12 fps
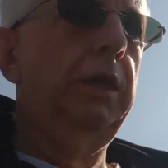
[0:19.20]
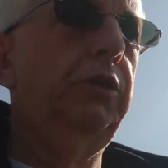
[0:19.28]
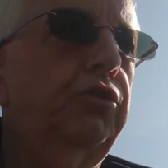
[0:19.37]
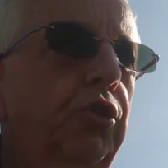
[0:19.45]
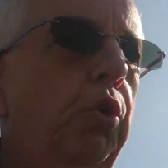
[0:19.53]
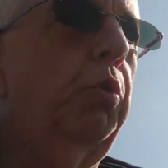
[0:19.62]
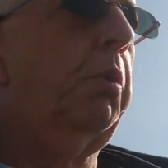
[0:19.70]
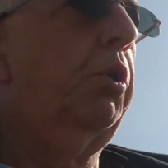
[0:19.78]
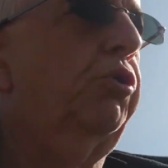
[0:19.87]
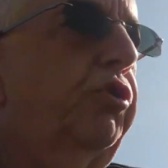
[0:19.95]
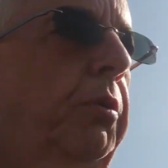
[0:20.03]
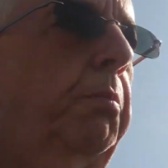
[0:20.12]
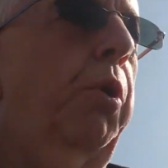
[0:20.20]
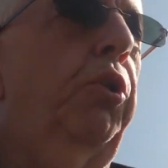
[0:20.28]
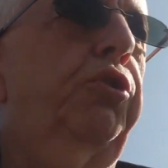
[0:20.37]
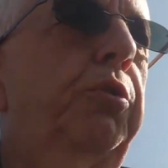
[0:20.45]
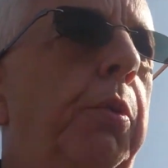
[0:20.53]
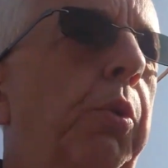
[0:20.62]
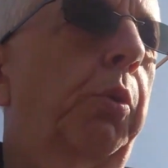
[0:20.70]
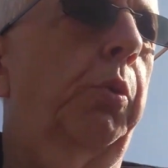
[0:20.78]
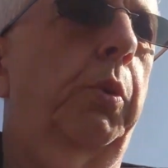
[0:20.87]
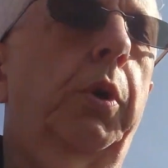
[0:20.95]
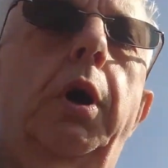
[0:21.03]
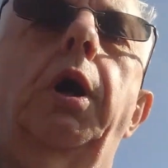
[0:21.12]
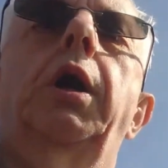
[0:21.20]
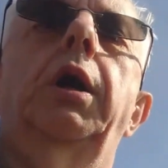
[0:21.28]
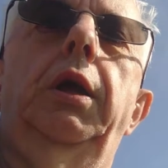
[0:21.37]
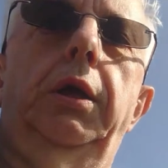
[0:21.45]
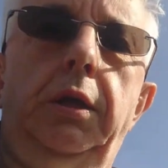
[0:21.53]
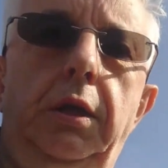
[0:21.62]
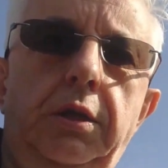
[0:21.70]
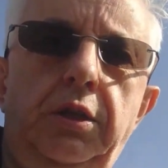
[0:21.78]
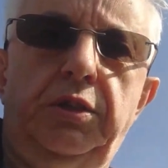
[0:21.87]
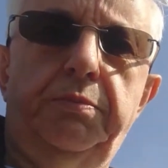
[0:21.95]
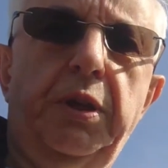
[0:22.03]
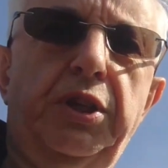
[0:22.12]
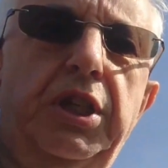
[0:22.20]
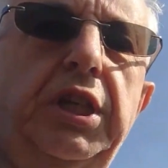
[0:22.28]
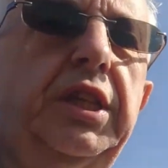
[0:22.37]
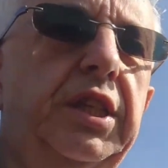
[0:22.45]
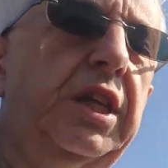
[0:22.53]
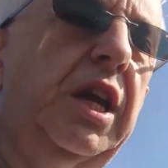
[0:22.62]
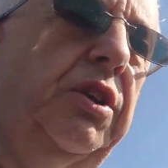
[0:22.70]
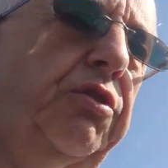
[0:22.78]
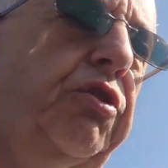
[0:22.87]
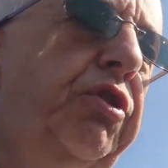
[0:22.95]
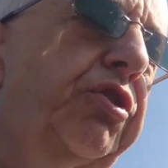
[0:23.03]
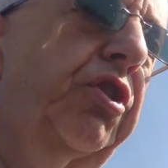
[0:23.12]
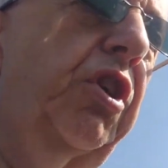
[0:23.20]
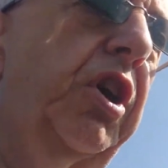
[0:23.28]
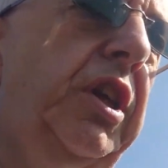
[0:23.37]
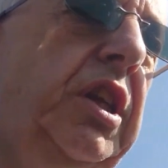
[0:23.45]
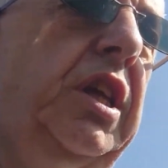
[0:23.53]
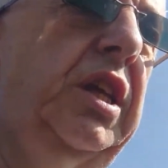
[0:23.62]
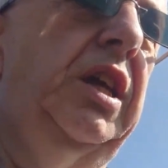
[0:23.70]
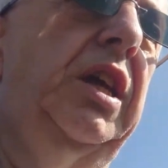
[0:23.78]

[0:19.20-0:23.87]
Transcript: is almost impossible, especially in the countryside,